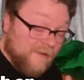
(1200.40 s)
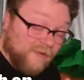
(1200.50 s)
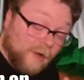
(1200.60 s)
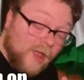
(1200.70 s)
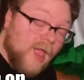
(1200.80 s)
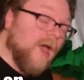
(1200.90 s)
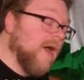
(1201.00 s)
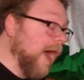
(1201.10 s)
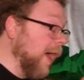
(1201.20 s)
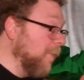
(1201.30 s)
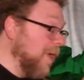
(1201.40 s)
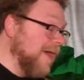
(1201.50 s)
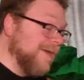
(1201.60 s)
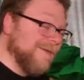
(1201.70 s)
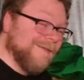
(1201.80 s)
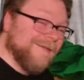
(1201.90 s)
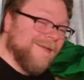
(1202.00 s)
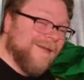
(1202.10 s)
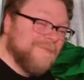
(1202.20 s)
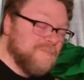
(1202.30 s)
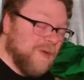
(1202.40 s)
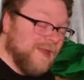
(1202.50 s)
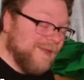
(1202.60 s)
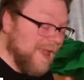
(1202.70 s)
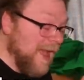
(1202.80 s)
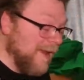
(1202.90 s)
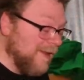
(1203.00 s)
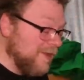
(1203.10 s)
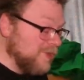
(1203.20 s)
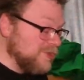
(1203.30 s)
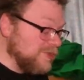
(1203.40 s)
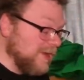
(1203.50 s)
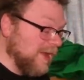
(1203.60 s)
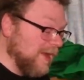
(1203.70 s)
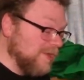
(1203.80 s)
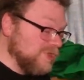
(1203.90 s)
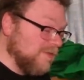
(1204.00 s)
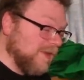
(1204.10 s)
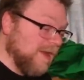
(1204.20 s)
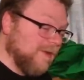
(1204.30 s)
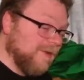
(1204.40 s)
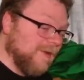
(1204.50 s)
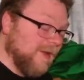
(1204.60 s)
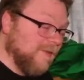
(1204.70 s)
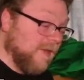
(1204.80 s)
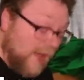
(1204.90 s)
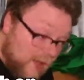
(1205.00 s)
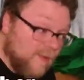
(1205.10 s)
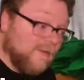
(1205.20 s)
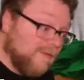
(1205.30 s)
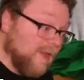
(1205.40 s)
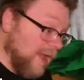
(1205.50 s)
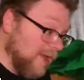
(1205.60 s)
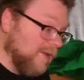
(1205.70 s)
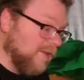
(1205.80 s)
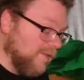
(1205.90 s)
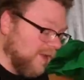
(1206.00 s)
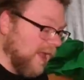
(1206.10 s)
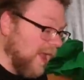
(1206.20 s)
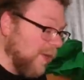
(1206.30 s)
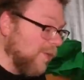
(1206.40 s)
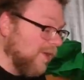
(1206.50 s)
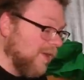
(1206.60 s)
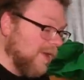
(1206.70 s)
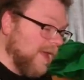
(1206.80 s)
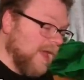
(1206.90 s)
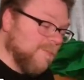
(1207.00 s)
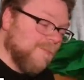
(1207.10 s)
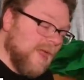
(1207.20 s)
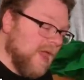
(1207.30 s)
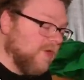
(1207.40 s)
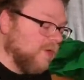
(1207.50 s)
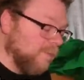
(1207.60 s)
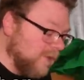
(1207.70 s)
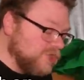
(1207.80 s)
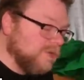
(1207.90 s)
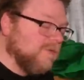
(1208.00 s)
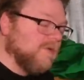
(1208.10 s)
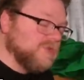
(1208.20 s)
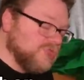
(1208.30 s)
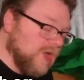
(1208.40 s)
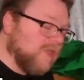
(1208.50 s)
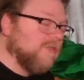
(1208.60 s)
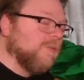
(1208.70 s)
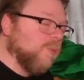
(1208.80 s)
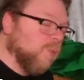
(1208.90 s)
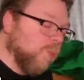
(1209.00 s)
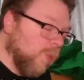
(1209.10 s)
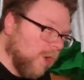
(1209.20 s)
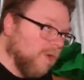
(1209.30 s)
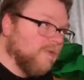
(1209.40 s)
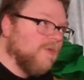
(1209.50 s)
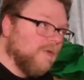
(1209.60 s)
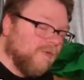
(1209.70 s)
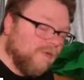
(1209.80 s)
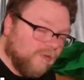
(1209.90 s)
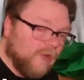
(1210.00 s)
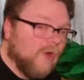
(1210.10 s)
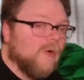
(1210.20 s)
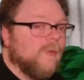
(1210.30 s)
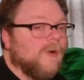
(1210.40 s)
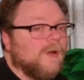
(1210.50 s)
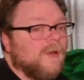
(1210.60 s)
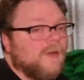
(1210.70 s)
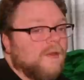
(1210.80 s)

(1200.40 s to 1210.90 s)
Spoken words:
ever. but yeah, she's a character in the comics and in the game. And man, her missions are just the worst. They're so